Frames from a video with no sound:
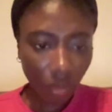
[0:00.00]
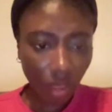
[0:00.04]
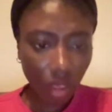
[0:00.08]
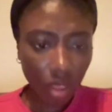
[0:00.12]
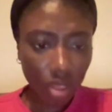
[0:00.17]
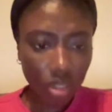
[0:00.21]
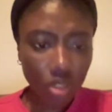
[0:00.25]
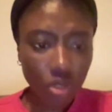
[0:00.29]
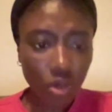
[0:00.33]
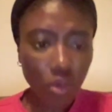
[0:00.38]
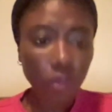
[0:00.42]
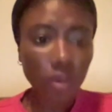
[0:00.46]

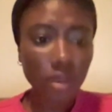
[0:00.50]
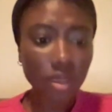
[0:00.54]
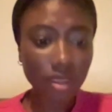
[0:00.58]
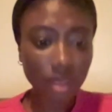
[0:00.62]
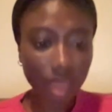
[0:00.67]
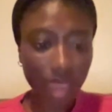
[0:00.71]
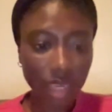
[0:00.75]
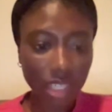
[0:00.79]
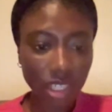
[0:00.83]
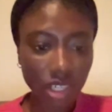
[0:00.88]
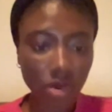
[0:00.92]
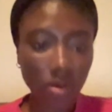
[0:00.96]
So with
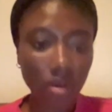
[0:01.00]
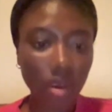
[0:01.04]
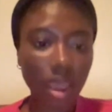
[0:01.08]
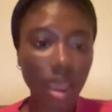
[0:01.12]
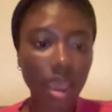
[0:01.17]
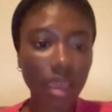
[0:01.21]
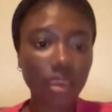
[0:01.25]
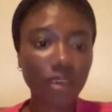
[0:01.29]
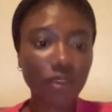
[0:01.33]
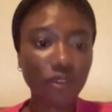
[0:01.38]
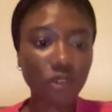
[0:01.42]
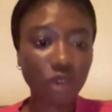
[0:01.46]
Nigeria,
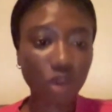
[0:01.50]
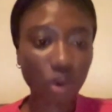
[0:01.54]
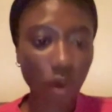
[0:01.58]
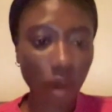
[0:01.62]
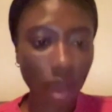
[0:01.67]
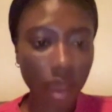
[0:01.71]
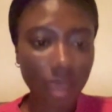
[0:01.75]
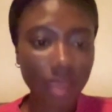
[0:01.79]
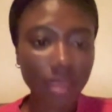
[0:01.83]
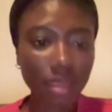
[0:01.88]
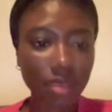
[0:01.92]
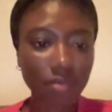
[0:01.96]
if you are
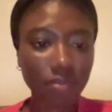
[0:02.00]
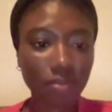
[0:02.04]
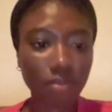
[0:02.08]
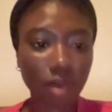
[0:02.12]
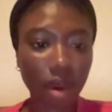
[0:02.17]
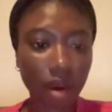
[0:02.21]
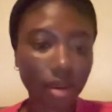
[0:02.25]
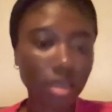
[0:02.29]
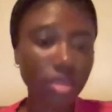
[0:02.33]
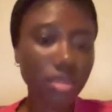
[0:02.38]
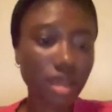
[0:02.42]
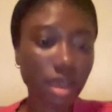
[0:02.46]
a
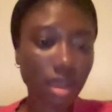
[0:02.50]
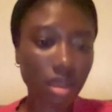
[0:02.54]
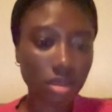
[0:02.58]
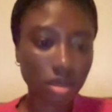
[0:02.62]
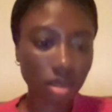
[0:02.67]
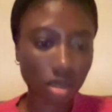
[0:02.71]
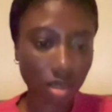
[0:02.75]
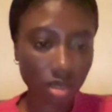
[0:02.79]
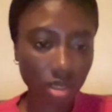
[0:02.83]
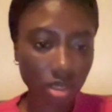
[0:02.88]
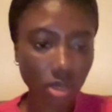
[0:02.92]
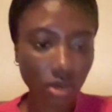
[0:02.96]
barrister and
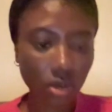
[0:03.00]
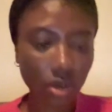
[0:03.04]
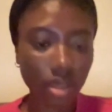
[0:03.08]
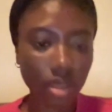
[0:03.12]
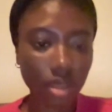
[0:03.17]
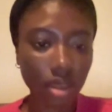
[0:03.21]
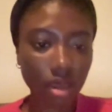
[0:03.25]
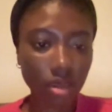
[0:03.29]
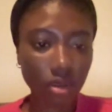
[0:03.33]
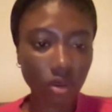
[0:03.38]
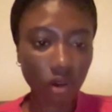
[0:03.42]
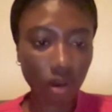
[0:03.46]

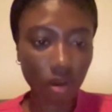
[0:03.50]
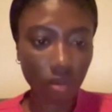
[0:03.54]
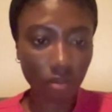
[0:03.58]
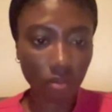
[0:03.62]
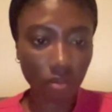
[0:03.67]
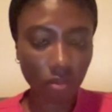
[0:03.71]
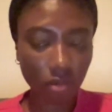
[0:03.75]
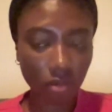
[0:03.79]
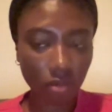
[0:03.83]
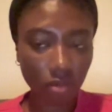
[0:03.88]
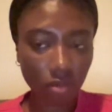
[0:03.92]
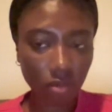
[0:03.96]
solicitor
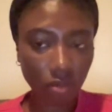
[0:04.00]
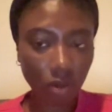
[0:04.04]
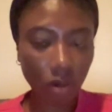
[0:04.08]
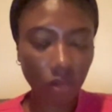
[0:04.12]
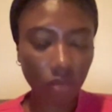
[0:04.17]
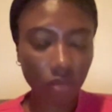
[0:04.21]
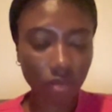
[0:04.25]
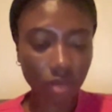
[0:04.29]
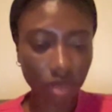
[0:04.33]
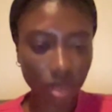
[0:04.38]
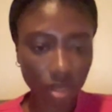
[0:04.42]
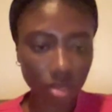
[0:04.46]
of
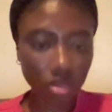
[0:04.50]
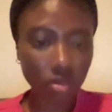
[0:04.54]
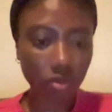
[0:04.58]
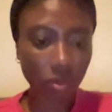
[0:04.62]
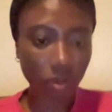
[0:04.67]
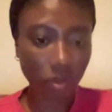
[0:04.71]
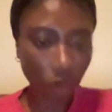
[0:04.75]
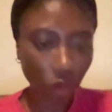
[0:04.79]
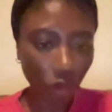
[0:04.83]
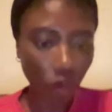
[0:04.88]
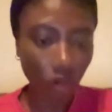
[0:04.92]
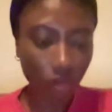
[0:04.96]
the
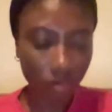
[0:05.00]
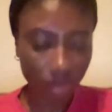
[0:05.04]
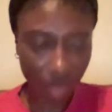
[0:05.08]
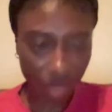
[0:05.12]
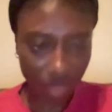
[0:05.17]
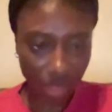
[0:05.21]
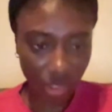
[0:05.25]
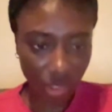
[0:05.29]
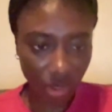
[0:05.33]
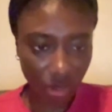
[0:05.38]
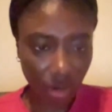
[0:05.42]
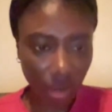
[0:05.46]
Supreme Court of
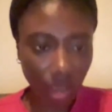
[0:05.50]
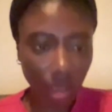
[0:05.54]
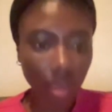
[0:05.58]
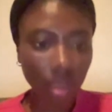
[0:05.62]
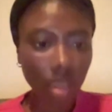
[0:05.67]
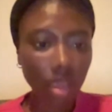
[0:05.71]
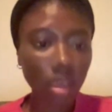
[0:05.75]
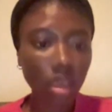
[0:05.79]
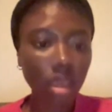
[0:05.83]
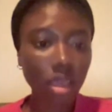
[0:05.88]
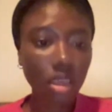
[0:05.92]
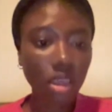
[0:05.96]
Nigeria,
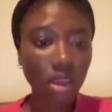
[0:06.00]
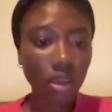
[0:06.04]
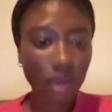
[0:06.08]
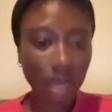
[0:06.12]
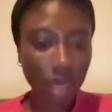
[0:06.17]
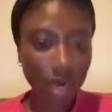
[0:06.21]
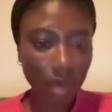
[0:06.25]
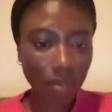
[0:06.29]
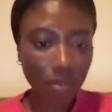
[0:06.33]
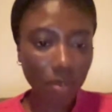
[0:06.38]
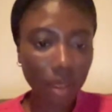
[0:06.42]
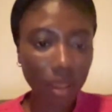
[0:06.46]
you can
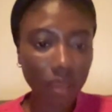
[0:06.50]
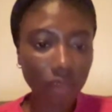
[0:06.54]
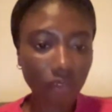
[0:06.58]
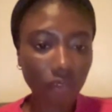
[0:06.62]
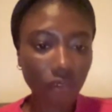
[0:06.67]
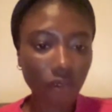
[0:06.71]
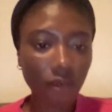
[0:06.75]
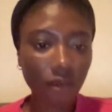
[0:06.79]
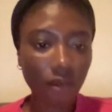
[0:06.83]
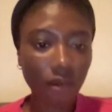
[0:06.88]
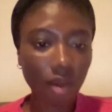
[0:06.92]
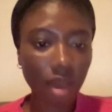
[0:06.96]
apply
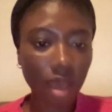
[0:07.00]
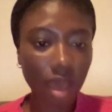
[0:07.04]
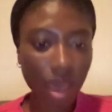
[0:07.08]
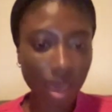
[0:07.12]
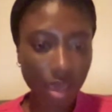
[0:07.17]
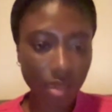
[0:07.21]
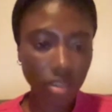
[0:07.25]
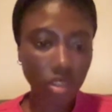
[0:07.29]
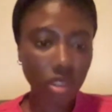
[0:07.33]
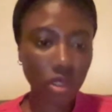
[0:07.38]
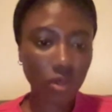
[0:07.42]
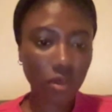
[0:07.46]
for
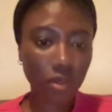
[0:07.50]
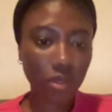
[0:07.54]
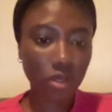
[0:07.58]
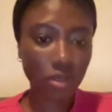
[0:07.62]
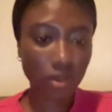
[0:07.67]
SQE2